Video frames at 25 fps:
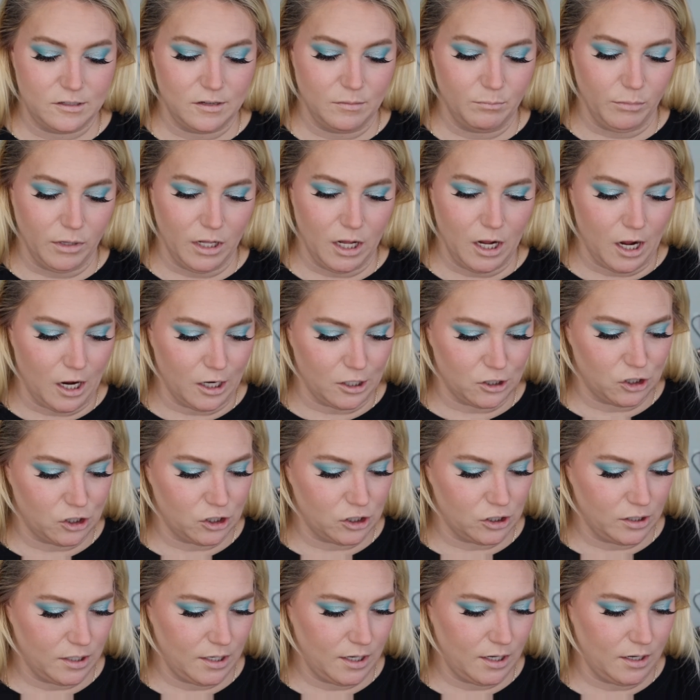some
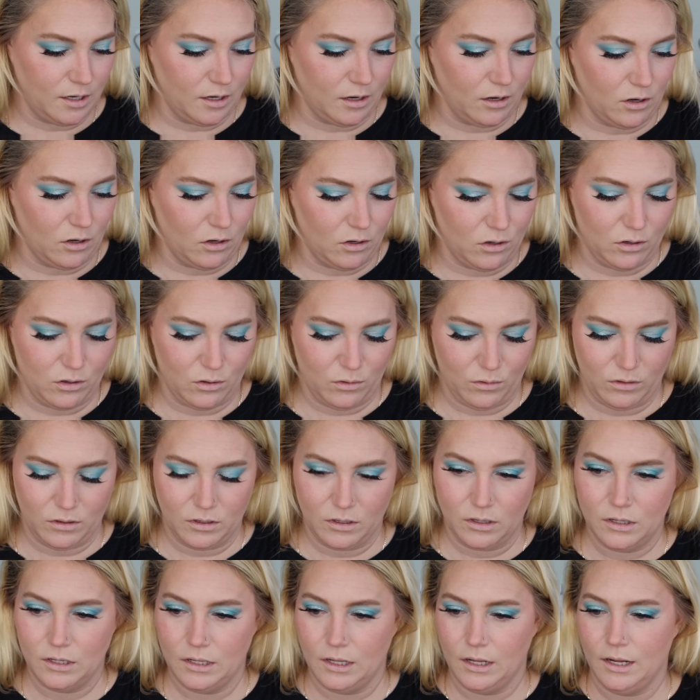blush. Now
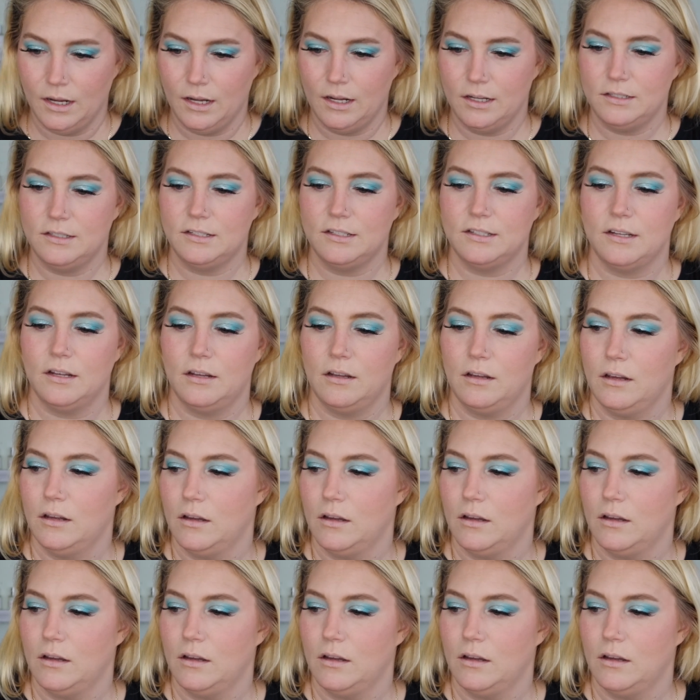let's